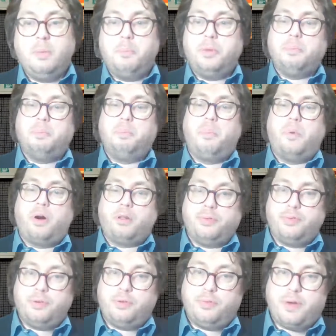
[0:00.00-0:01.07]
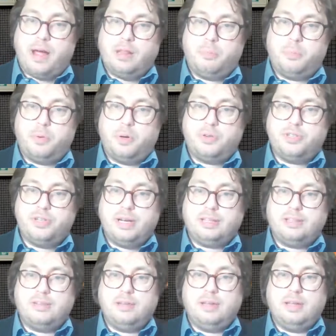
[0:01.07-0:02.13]
but part of your final
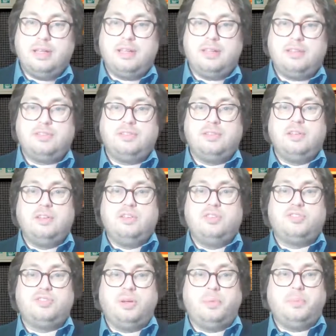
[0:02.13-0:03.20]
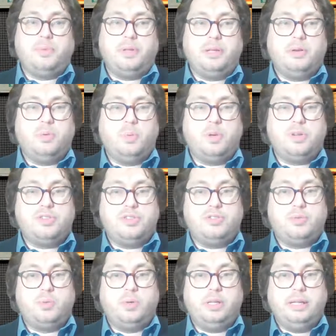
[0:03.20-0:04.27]
project is something which
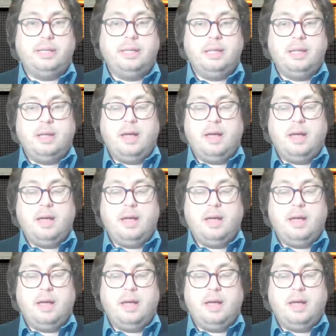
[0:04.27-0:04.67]
is really